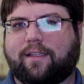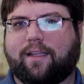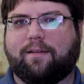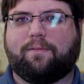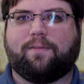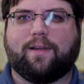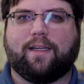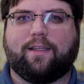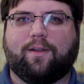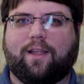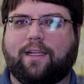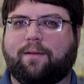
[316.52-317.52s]
if
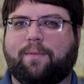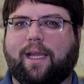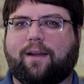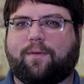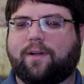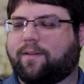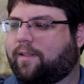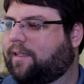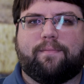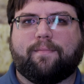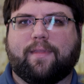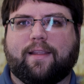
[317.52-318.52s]
you like the background.
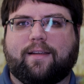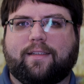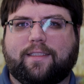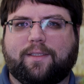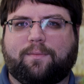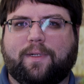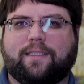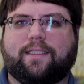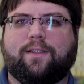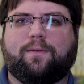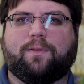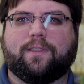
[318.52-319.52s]
So
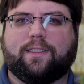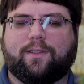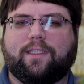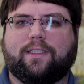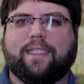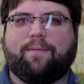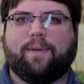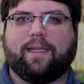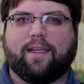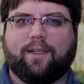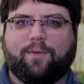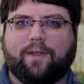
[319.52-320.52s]
what's new for Studio
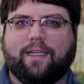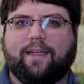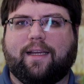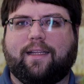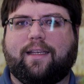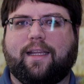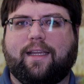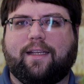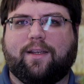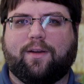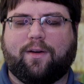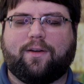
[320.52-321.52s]
JPIC in
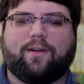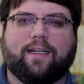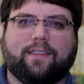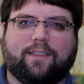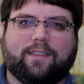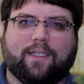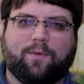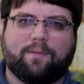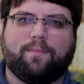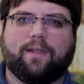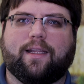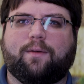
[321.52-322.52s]
2019 other than just
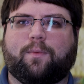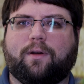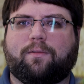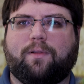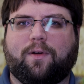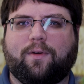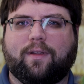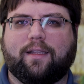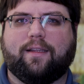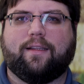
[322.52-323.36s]
equipment and workflow?